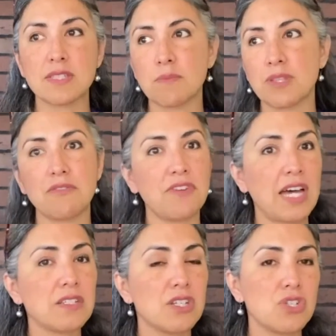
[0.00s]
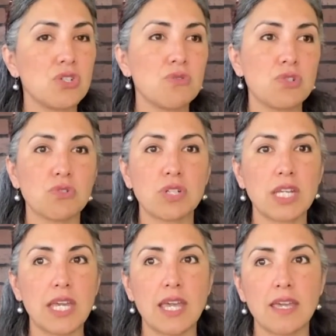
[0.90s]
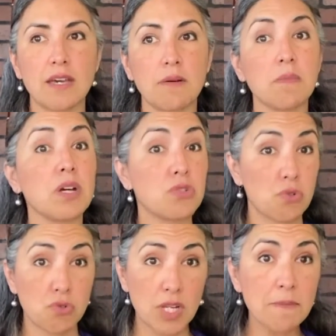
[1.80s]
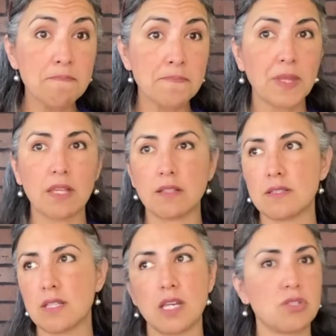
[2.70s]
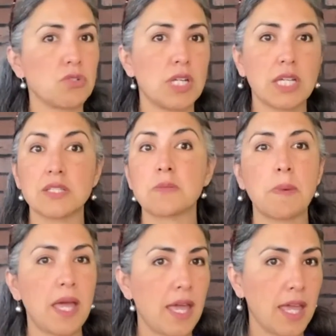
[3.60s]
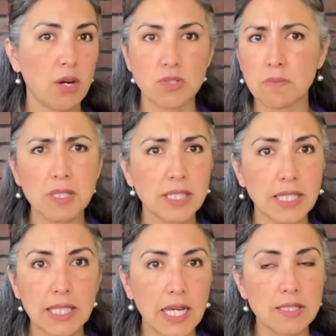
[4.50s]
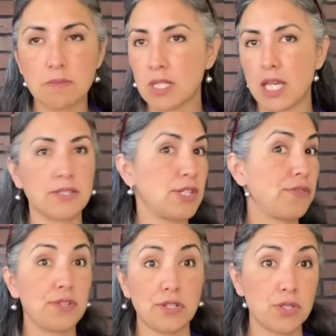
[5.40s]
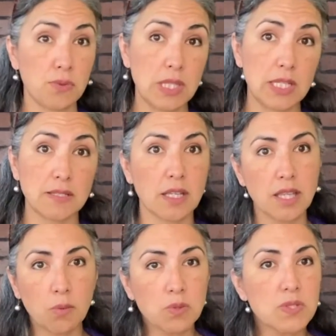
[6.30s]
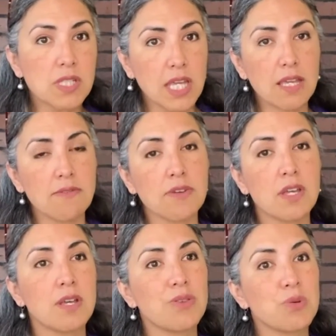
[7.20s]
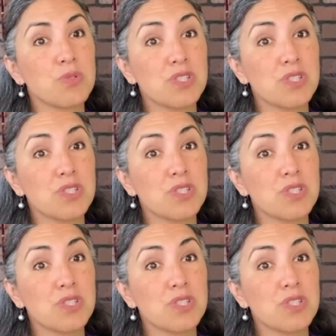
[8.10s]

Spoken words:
some of the fat tissue during a surgery. Let's say during a spay or something like that, something that has nothing to do with this, and they will save those